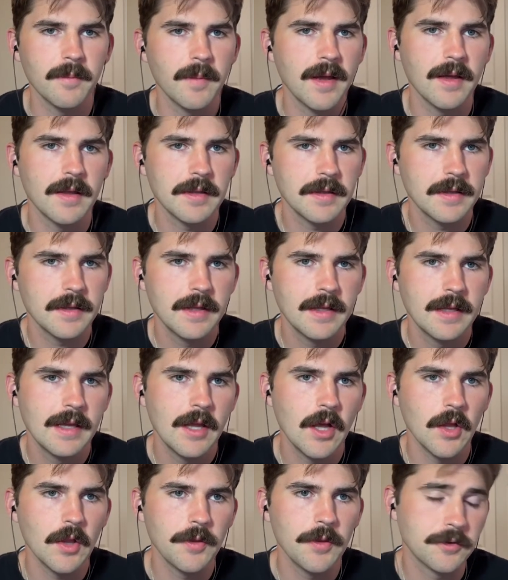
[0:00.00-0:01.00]
to
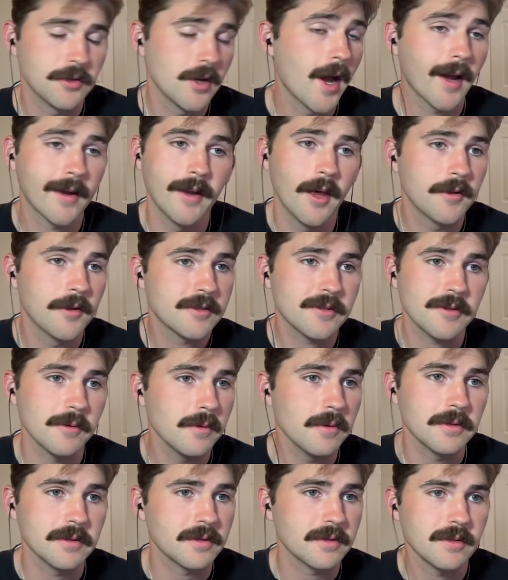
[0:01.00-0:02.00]
other
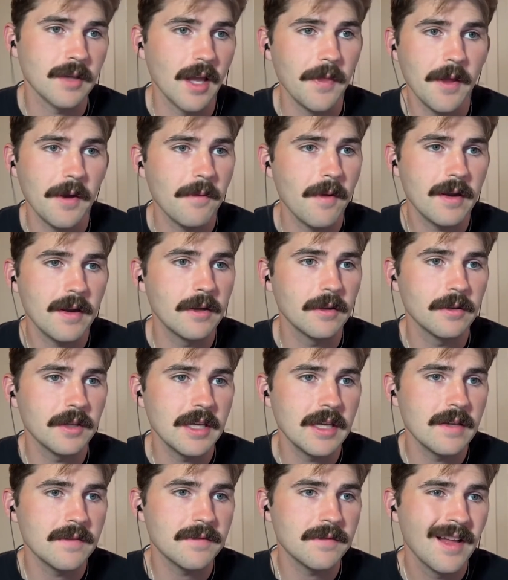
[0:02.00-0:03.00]
schools and they're ready to
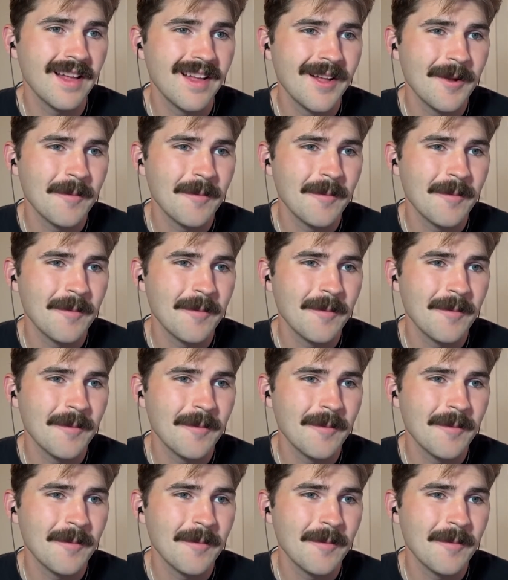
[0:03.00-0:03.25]
leave.